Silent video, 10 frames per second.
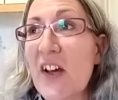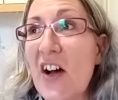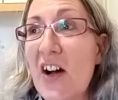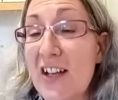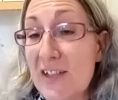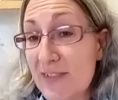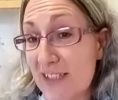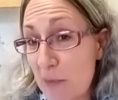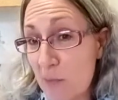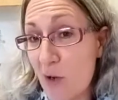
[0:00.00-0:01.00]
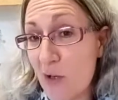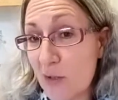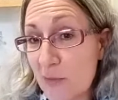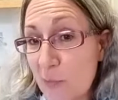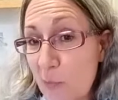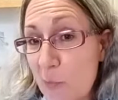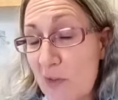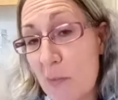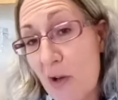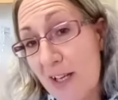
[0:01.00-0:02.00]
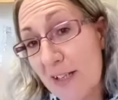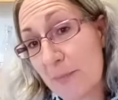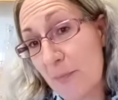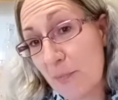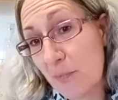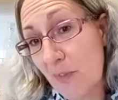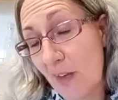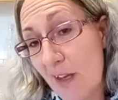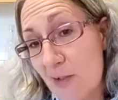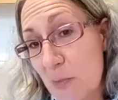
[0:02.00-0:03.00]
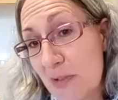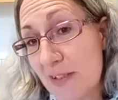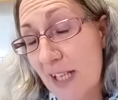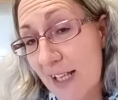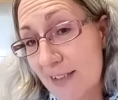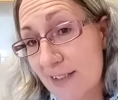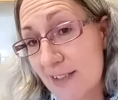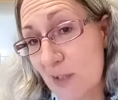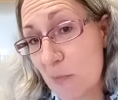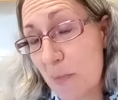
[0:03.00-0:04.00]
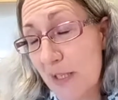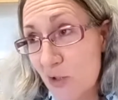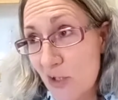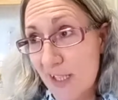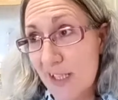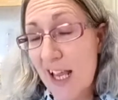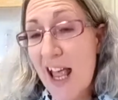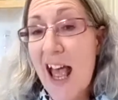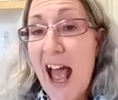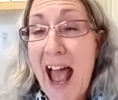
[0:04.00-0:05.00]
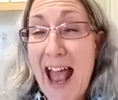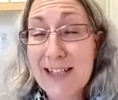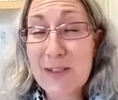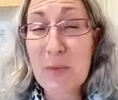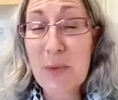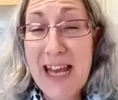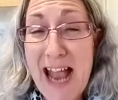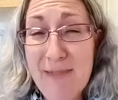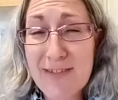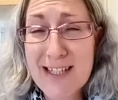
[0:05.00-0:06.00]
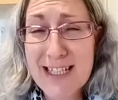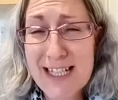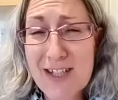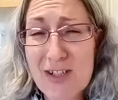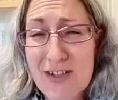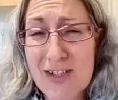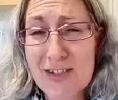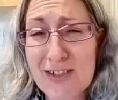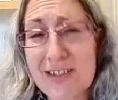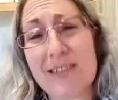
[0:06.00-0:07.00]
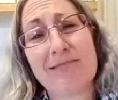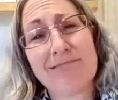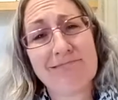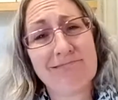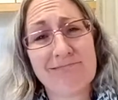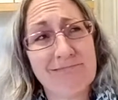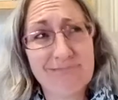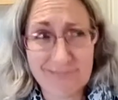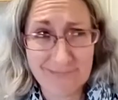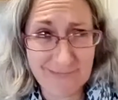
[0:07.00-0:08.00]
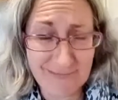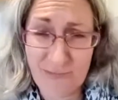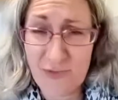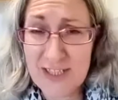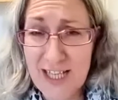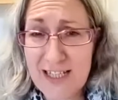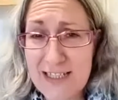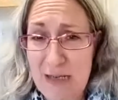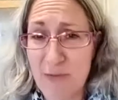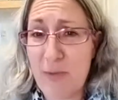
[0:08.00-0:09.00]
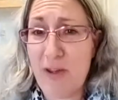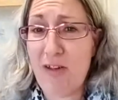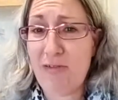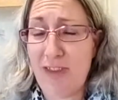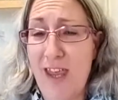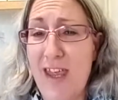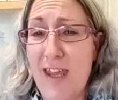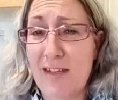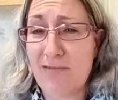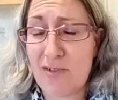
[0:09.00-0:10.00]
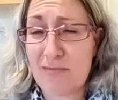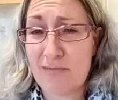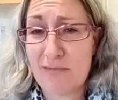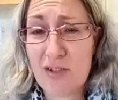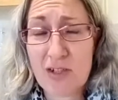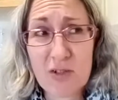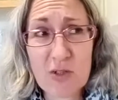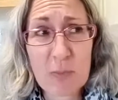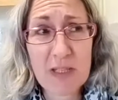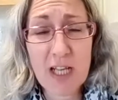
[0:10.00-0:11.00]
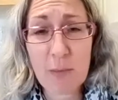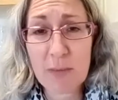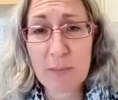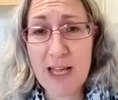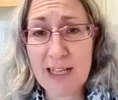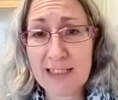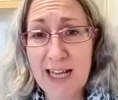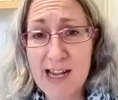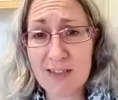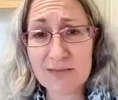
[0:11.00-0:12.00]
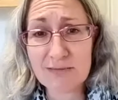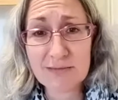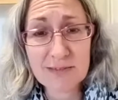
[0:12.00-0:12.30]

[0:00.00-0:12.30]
I live in Denmark with my husband and son Benji, and we haven't seen each other for his 18th birthday. I should have just been coming back now